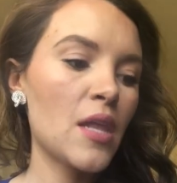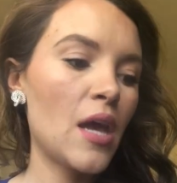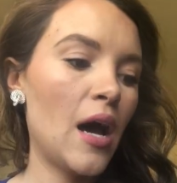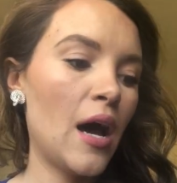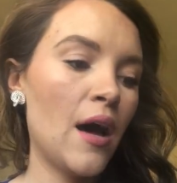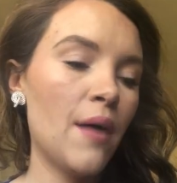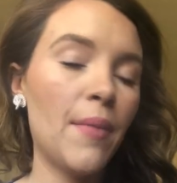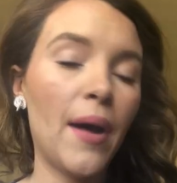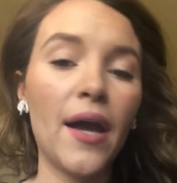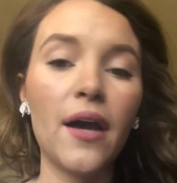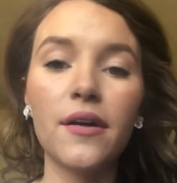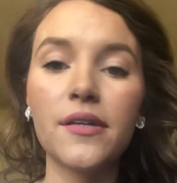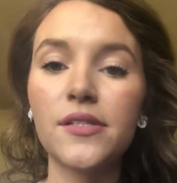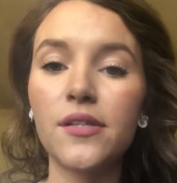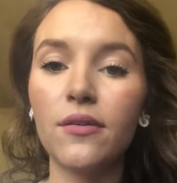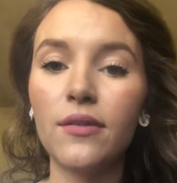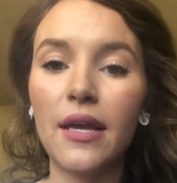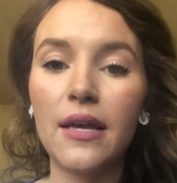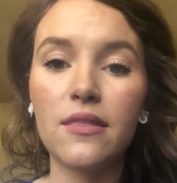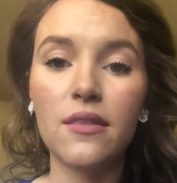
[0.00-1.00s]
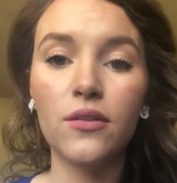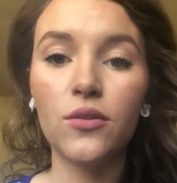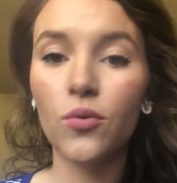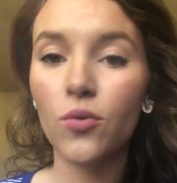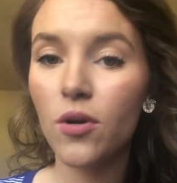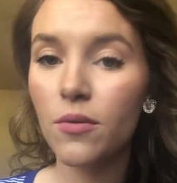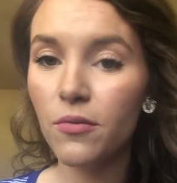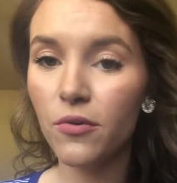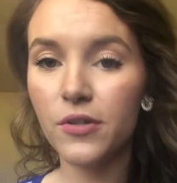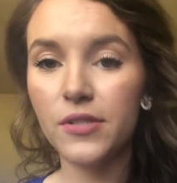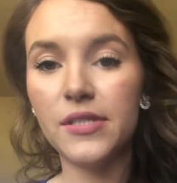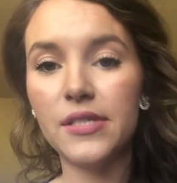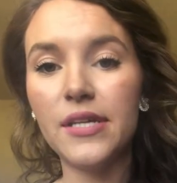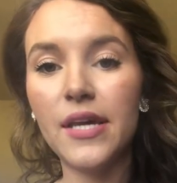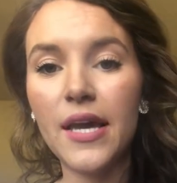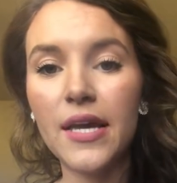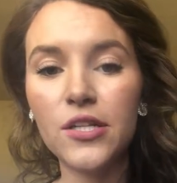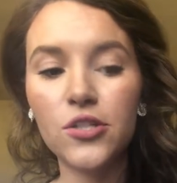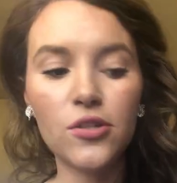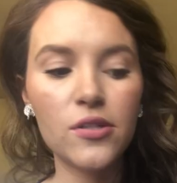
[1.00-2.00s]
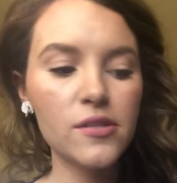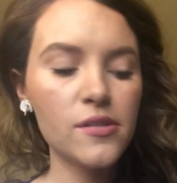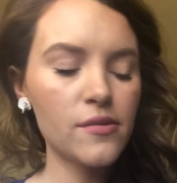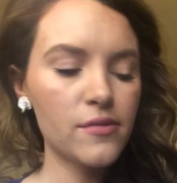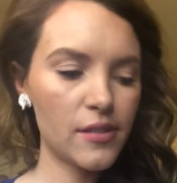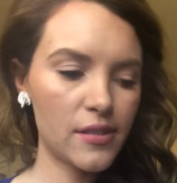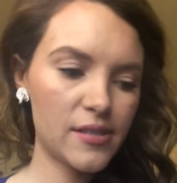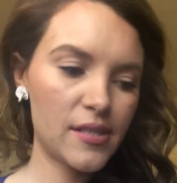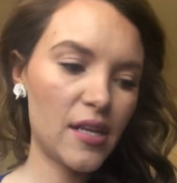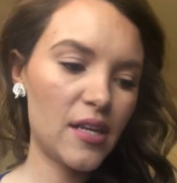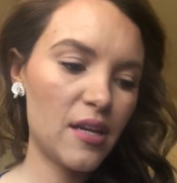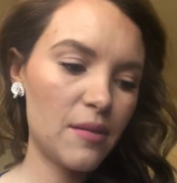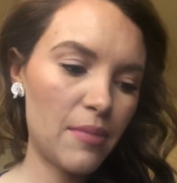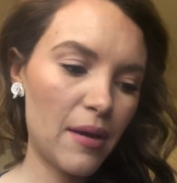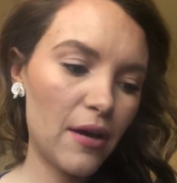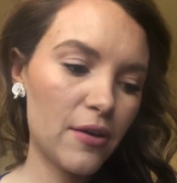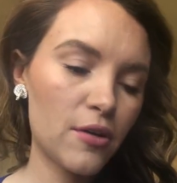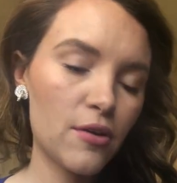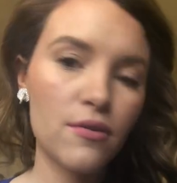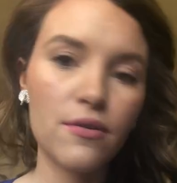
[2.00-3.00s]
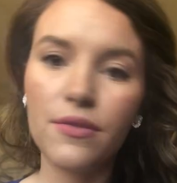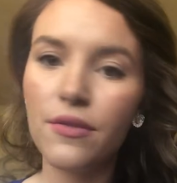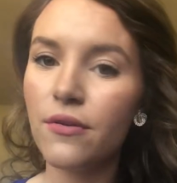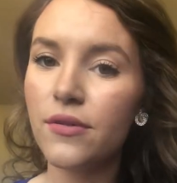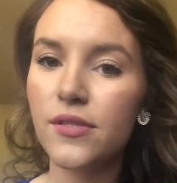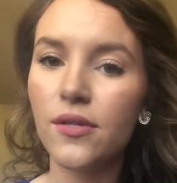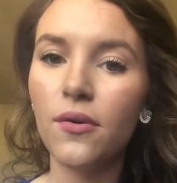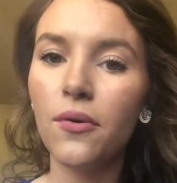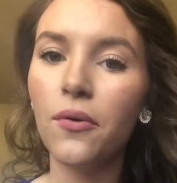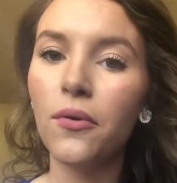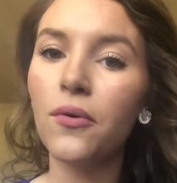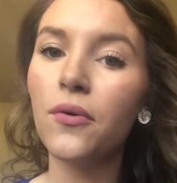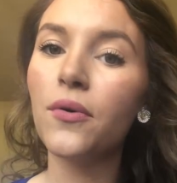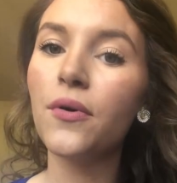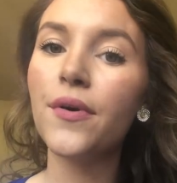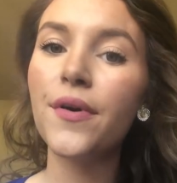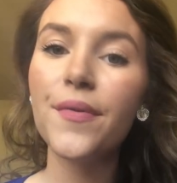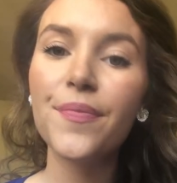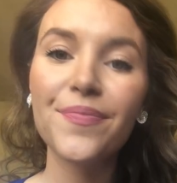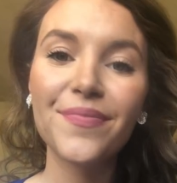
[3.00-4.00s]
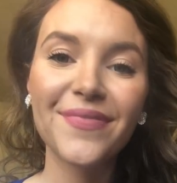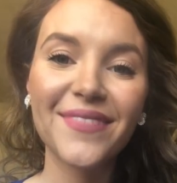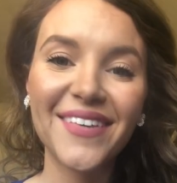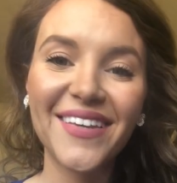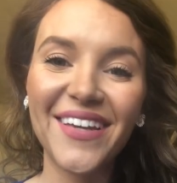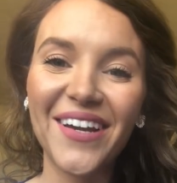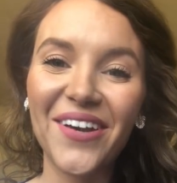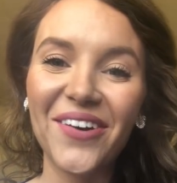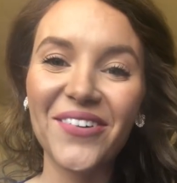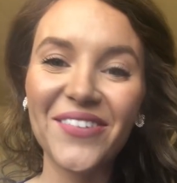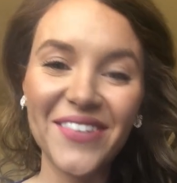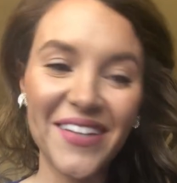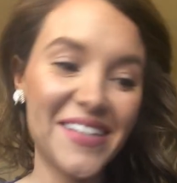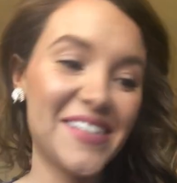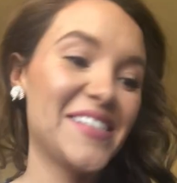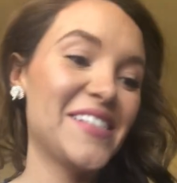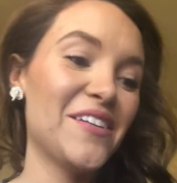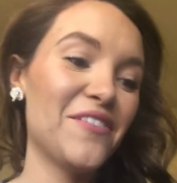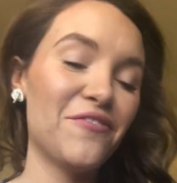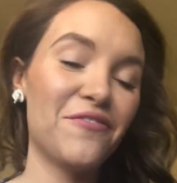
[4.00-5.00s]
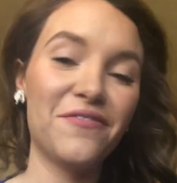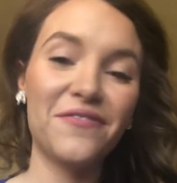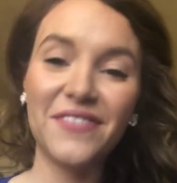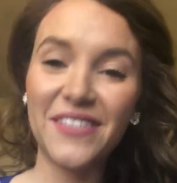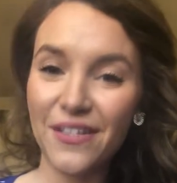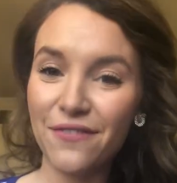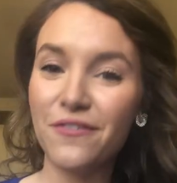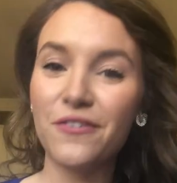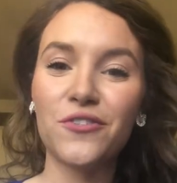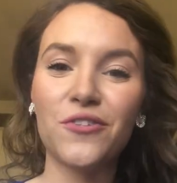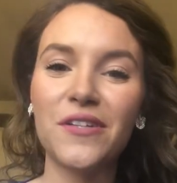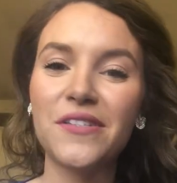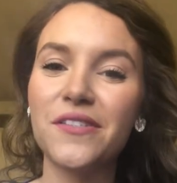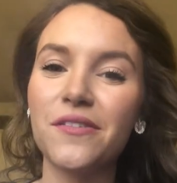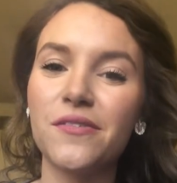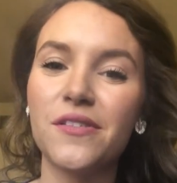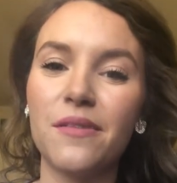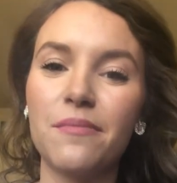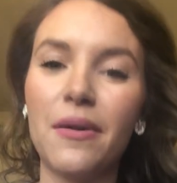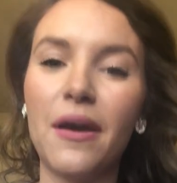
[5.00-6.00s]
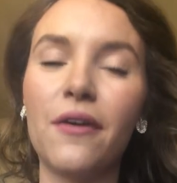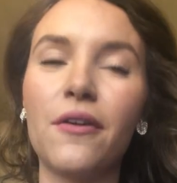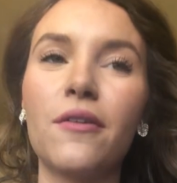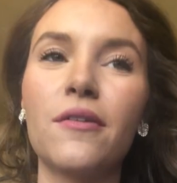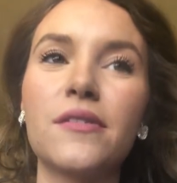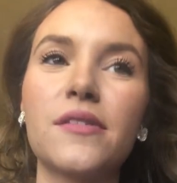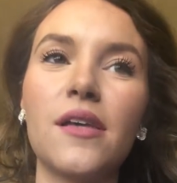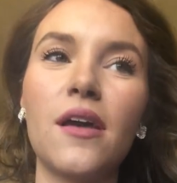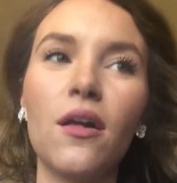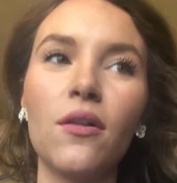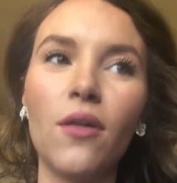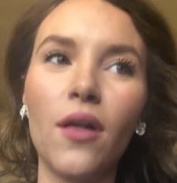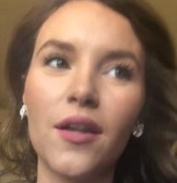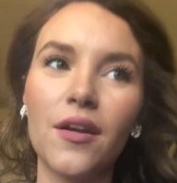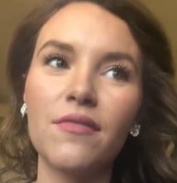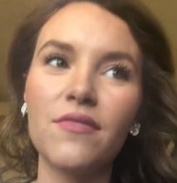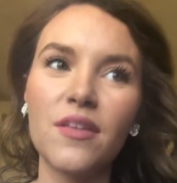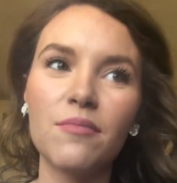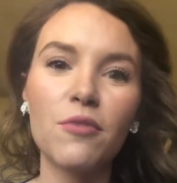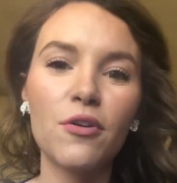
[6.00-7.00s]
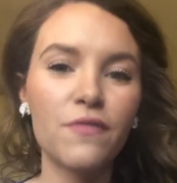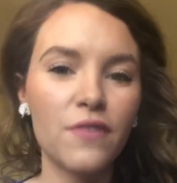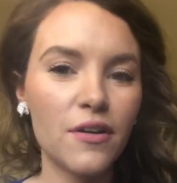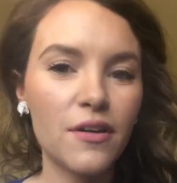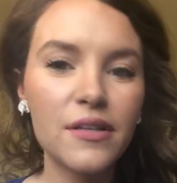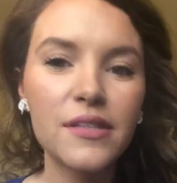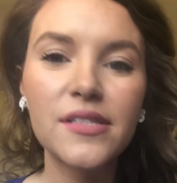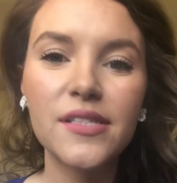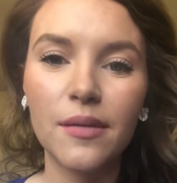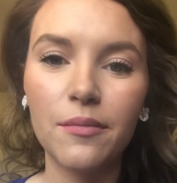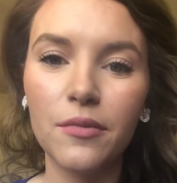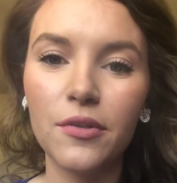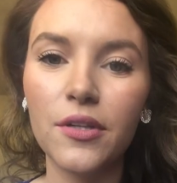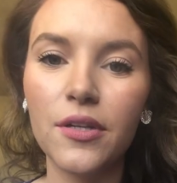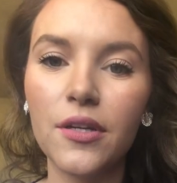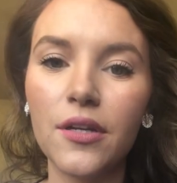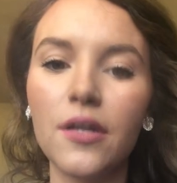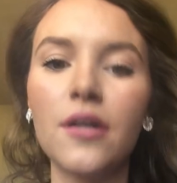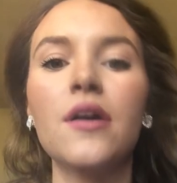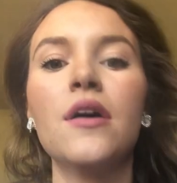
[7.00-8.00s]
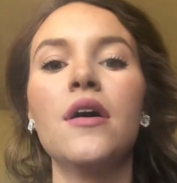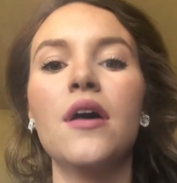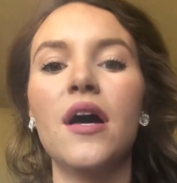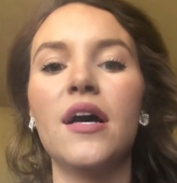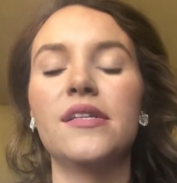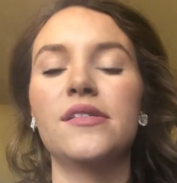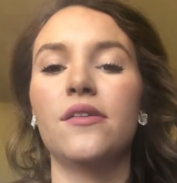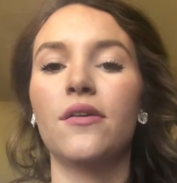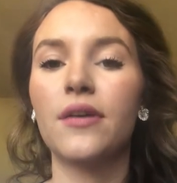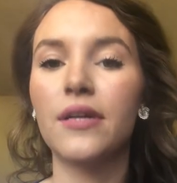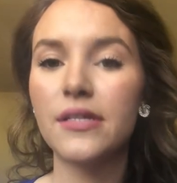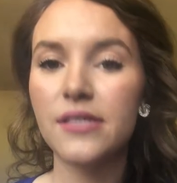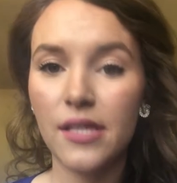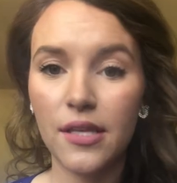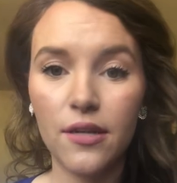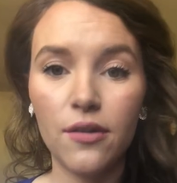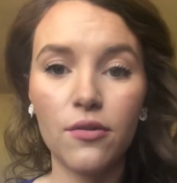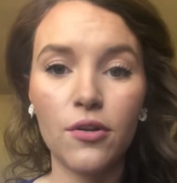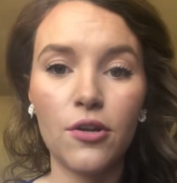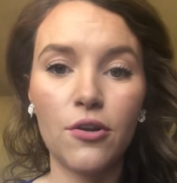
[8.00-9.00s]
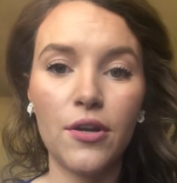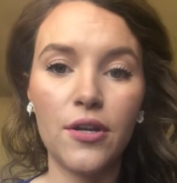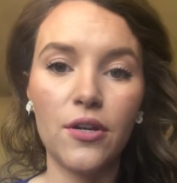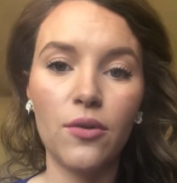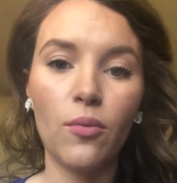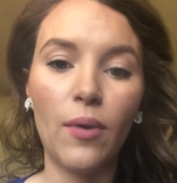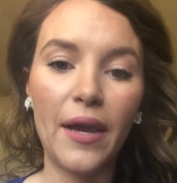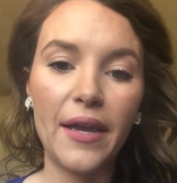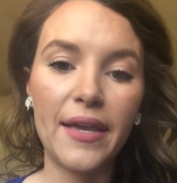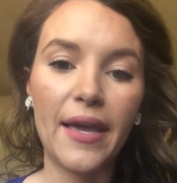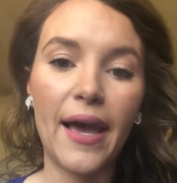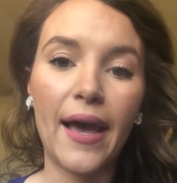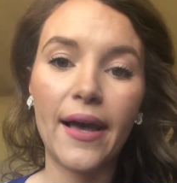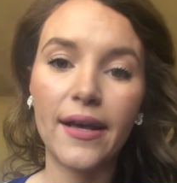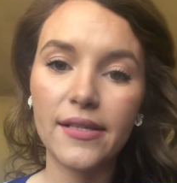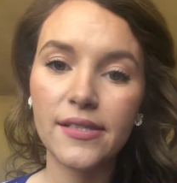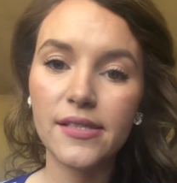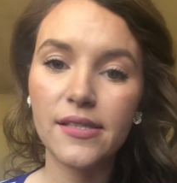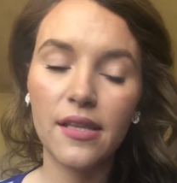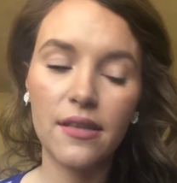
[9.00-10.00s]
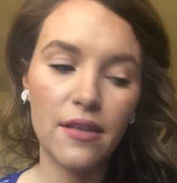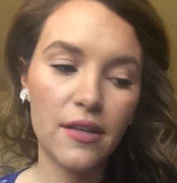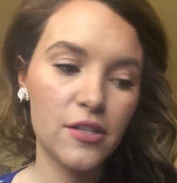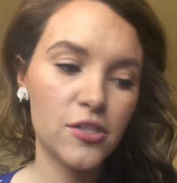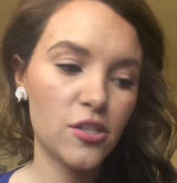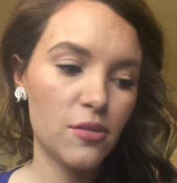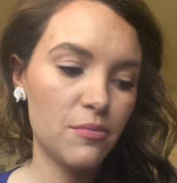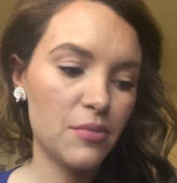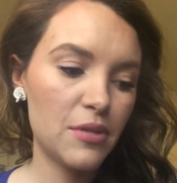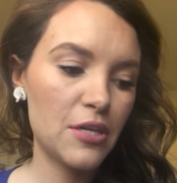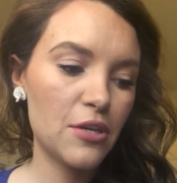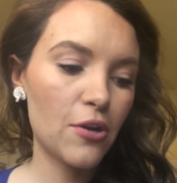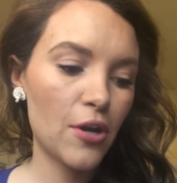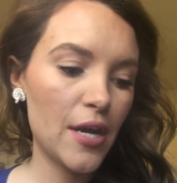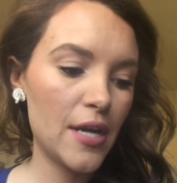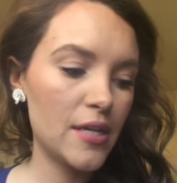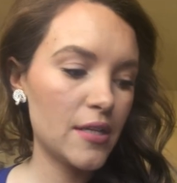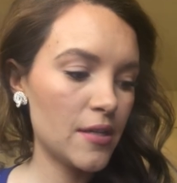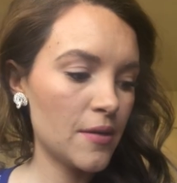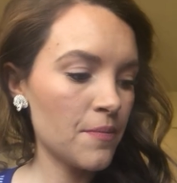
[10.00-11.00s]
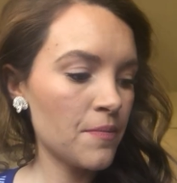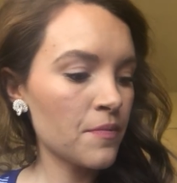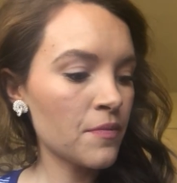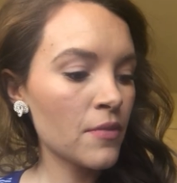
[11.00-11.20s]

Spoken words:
I also like the Laura Mercier translucent setting powder, and there's a whole, list of different translucent powders. A lot of them are very similar. As long as they don't create a white cast, then they should be great.